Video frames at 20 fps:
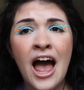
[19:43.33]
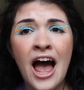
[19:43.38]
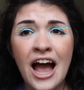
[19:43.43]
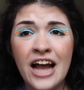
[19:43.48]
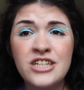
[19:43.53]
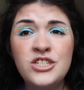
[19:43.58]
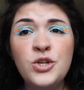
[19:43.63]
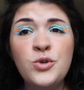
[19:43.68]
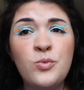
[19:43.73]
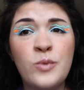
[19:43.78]

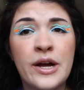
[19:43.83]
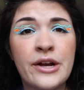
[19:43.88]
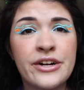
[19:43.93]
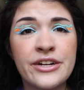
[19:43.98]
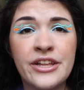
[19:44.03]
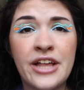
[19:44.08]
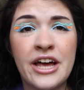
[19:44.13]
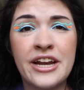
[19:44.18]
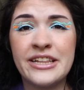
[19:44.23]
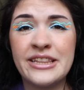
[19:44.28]
I do wear
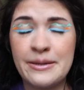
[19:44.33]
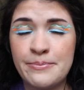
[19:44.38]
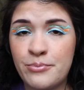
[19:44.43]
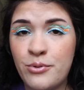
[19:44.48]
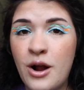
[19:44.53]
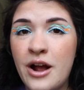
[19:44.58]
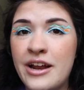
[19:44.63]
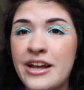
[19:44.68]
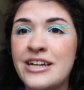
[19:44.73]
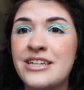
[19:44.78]
a lot of lip
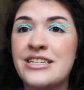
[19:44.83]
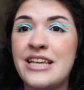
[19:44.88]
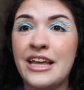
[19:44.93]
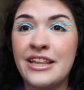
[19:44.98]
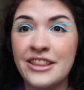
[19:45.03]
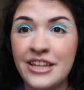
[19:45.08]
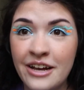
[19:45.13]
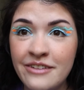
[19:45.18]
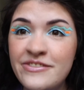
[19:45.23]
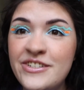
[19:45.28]
products. I
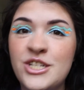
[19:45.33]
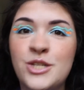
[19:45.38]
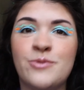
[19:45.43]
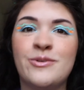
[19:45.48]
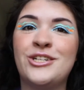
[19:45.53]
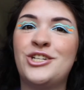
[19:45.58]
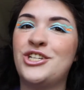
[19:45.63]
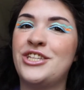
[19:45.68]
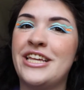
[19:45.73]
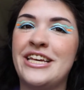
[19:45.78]
love to
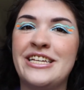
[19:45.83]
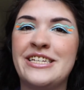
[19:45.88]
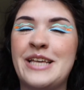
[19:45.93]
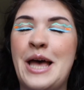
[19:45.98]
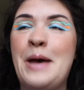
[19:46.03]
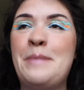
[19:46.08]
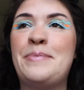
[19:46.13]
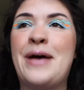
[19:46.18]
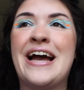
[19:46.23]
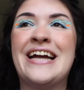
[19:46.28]
switch things up.